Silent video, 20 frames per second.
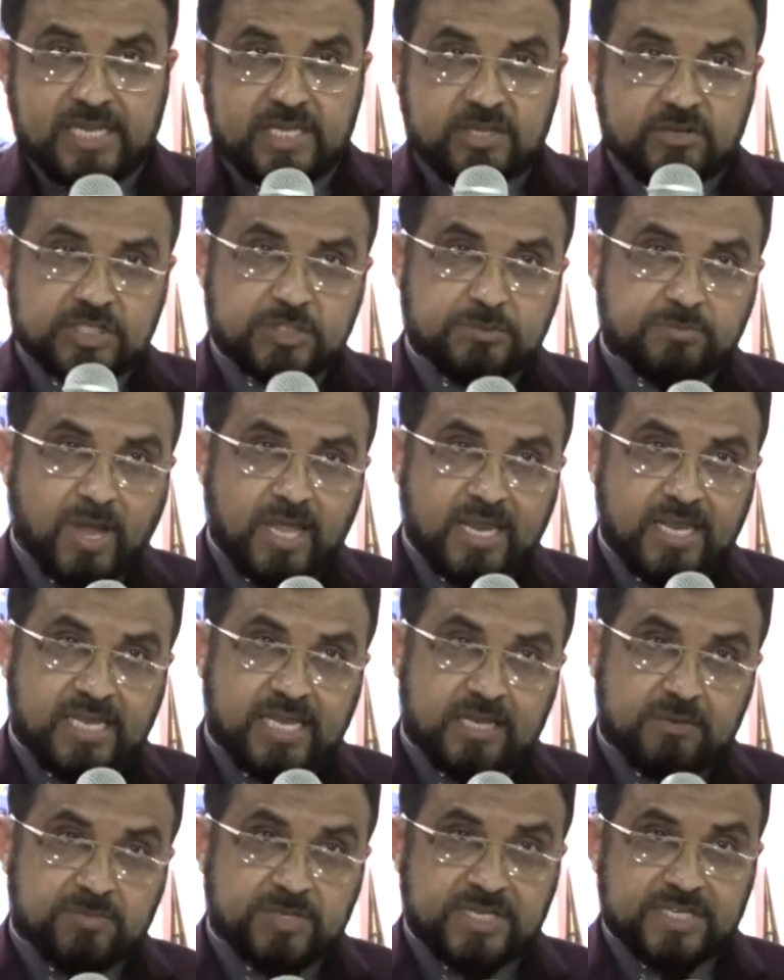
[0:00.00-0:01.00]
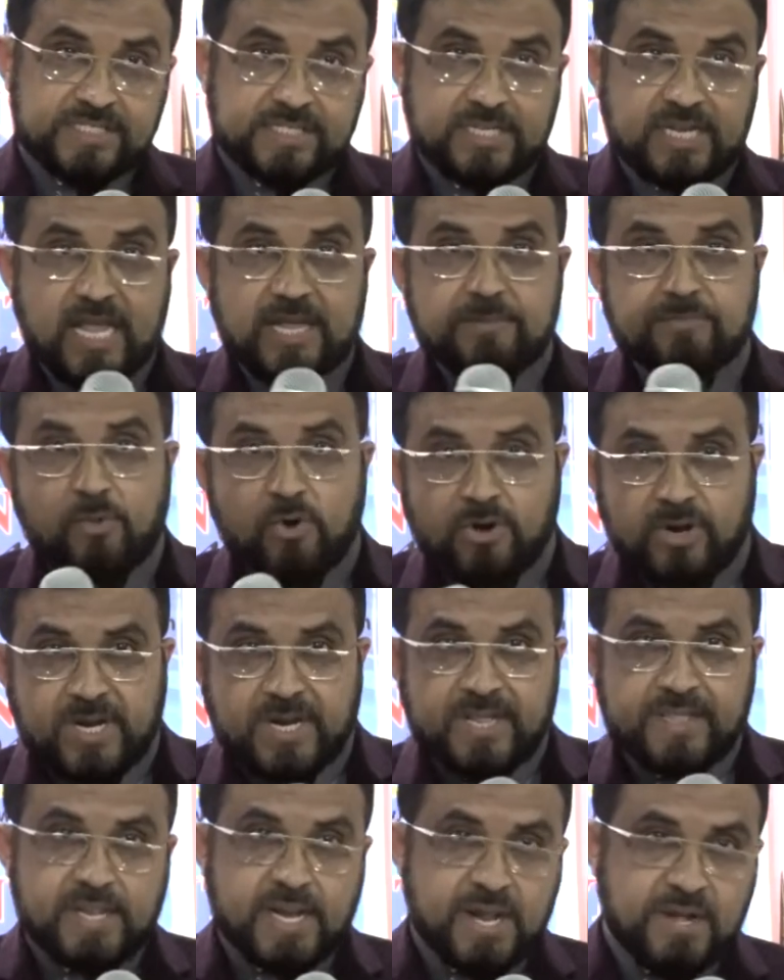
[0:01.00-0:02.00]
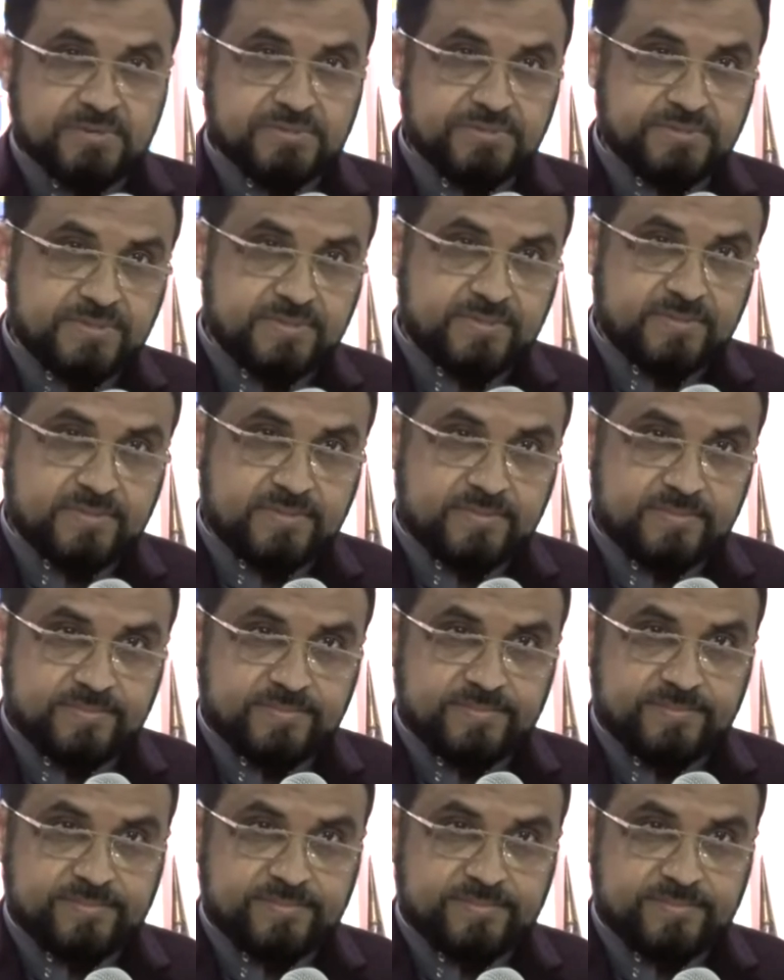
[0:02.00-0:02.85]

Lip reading: He was smiling at me. He said, I bought another house.